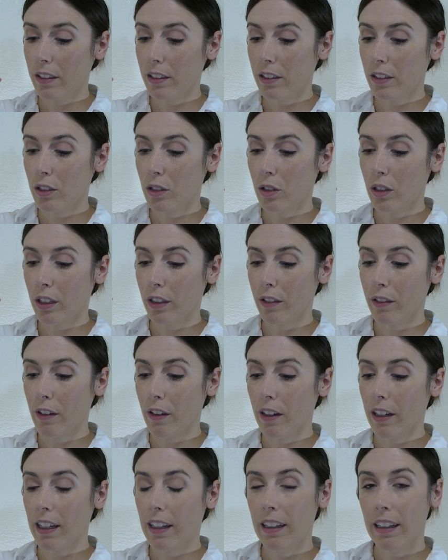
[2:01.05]
sort of
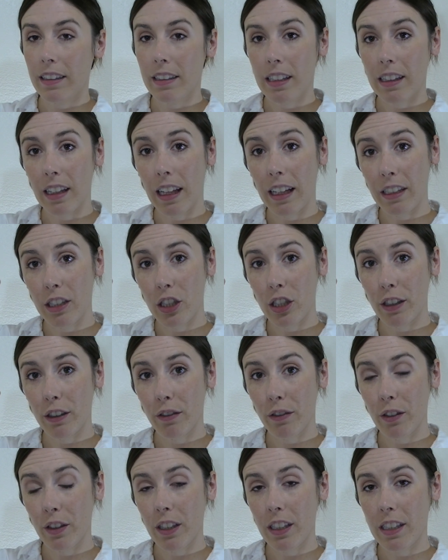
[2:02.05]
clench your
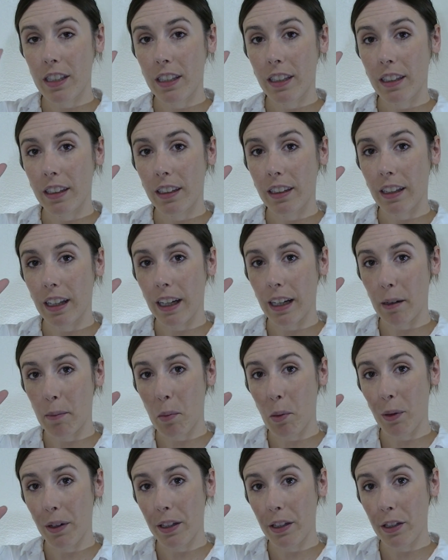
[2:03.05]
foot, like
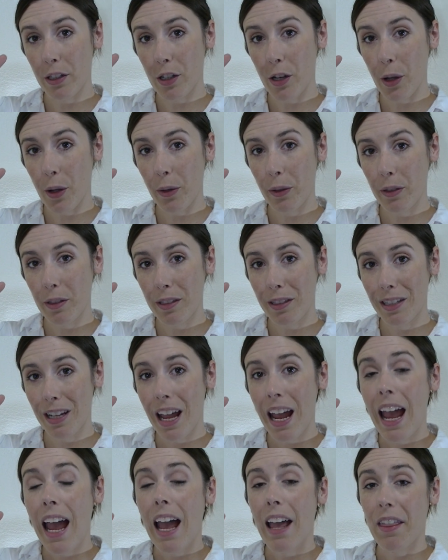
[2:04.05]
point your toes,
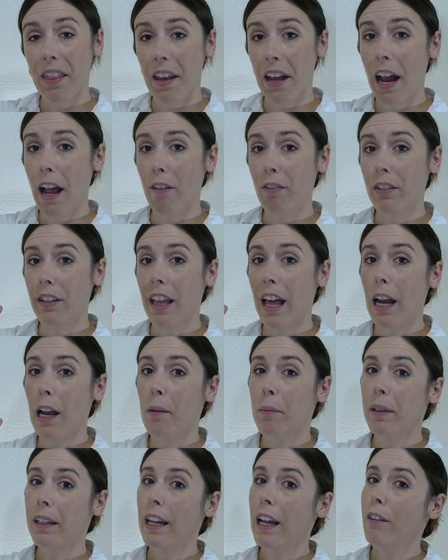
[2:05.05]
and then after that I'm
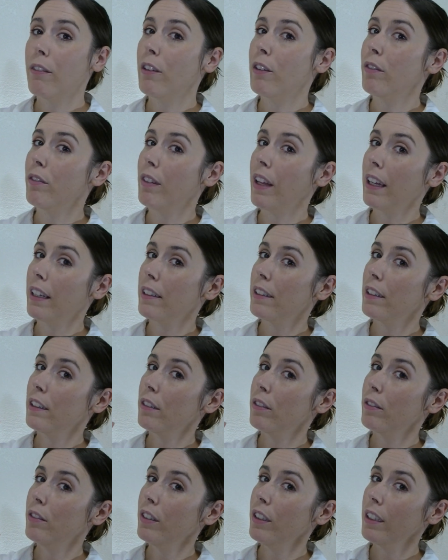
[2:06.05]
going to have you flex your
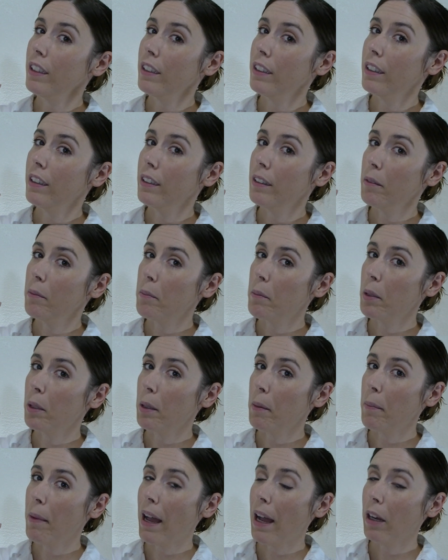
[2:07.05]
foot and pull
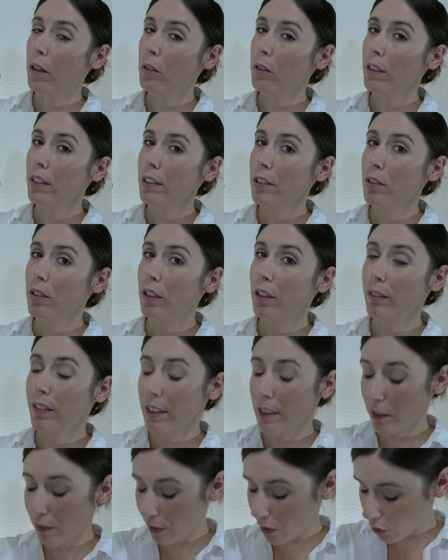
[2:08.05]
it backwards, sort of
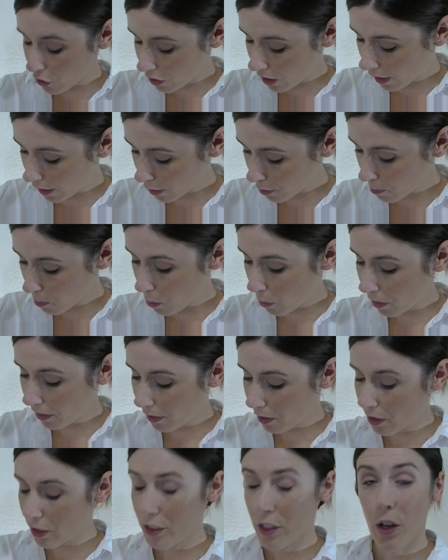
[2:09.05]
as if you're trying to
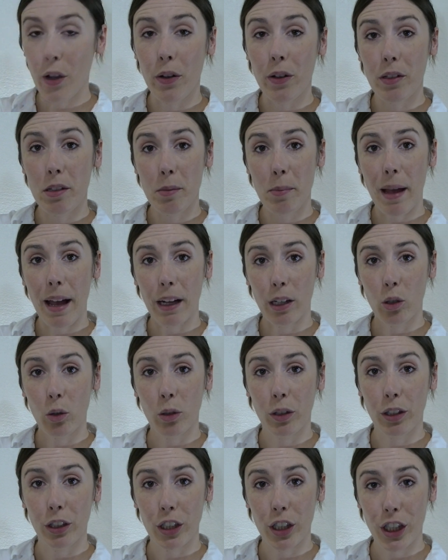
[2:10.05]
point your toes back
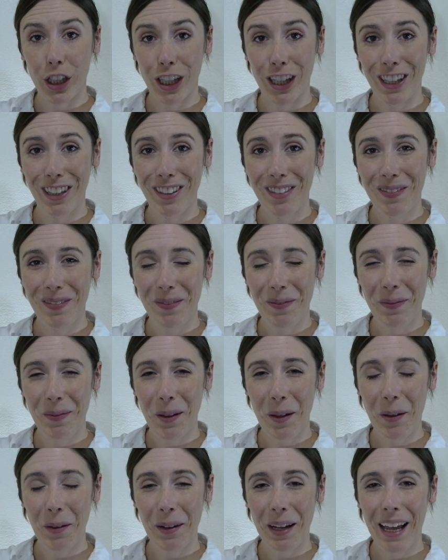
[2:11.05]
toward your shin.
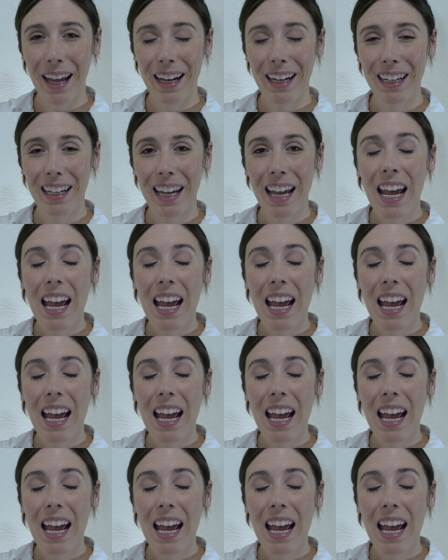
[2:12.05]
Okay?